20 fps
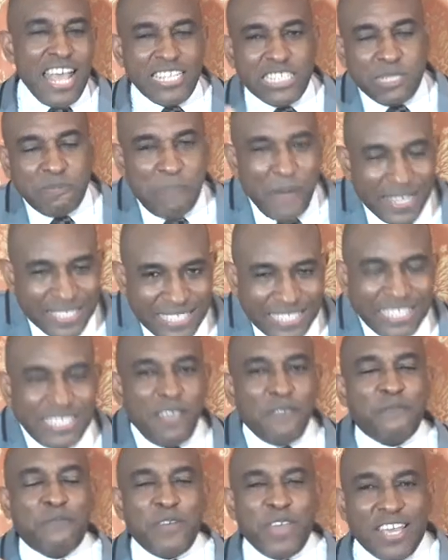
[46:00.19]
A
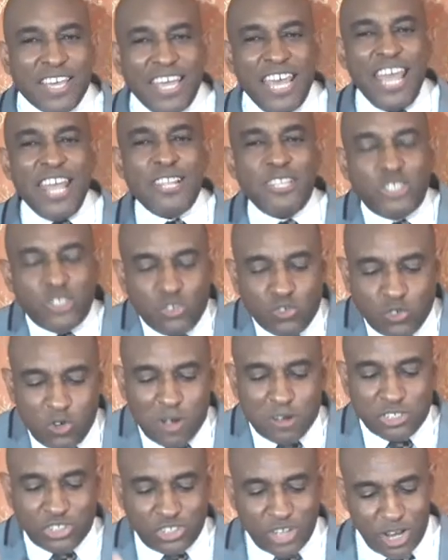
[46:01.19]
specific
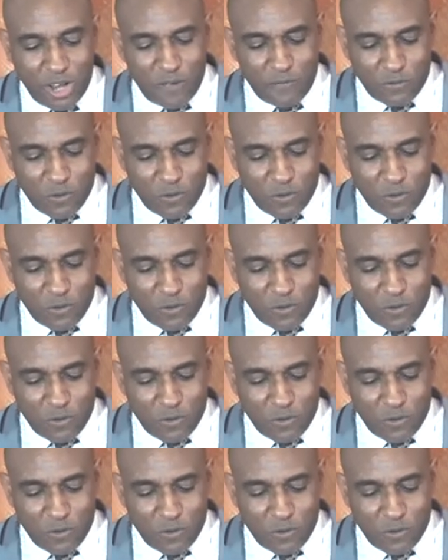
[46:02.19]
instruction,